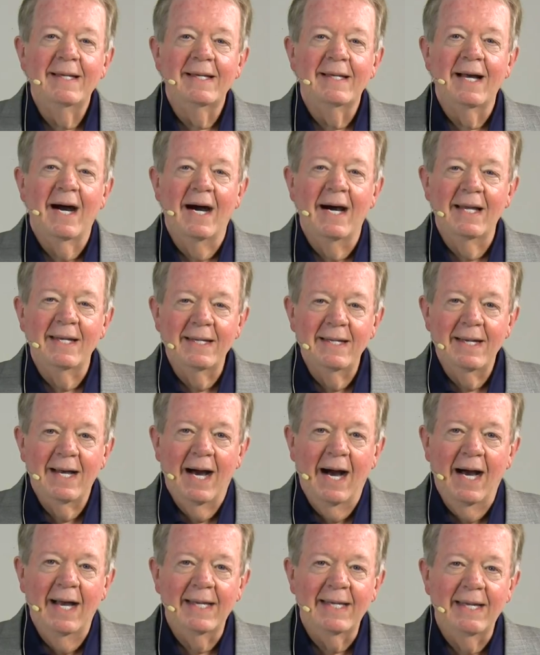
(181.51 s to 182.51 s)
God,
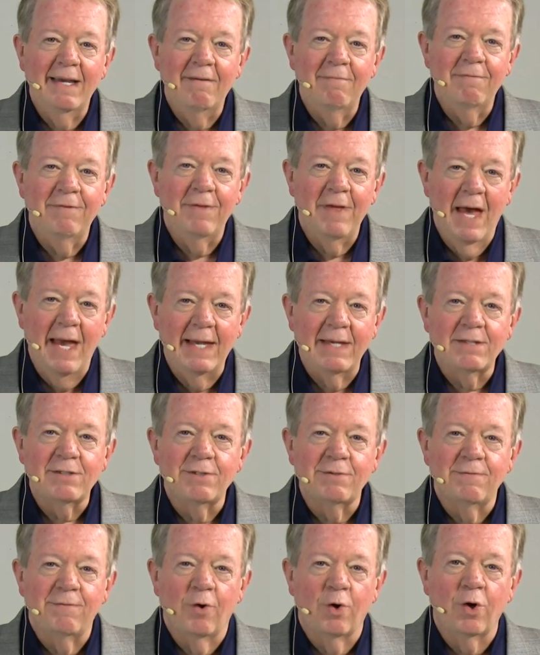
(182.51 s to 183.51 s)
I give thanks
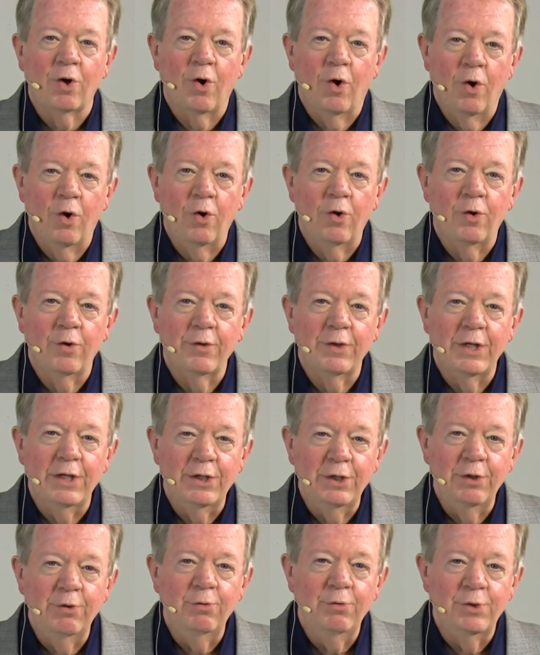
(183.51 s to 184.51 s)
for all
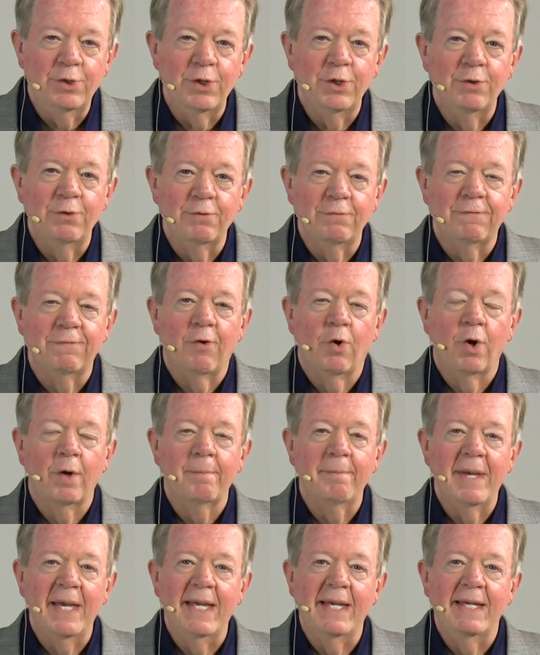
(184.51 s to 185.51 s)
that you do for
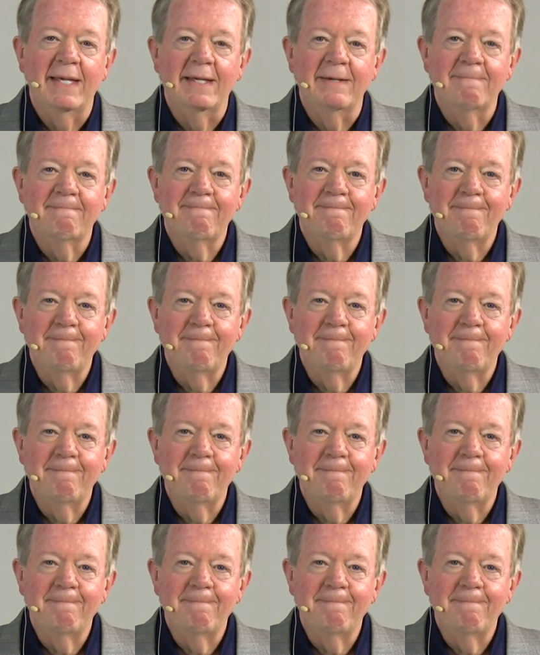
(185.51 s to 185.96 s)
me.